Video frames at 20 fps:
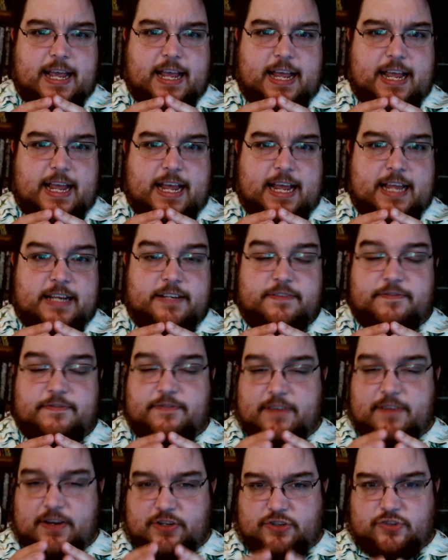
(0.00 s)
And
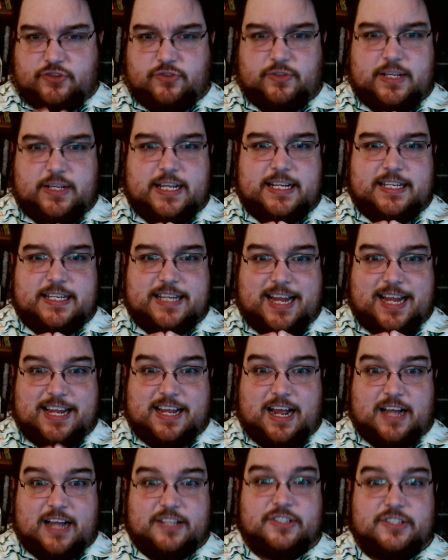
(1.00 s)
eventually,
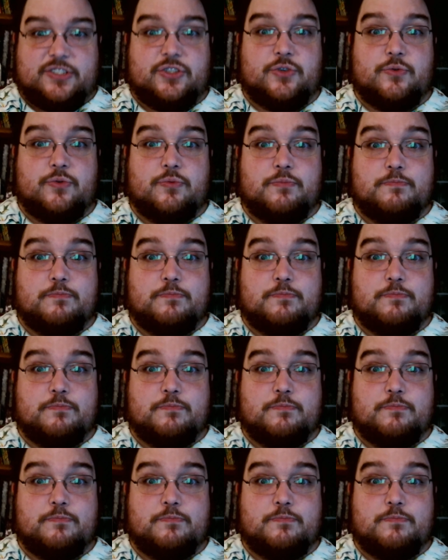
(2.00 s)
Daigotsu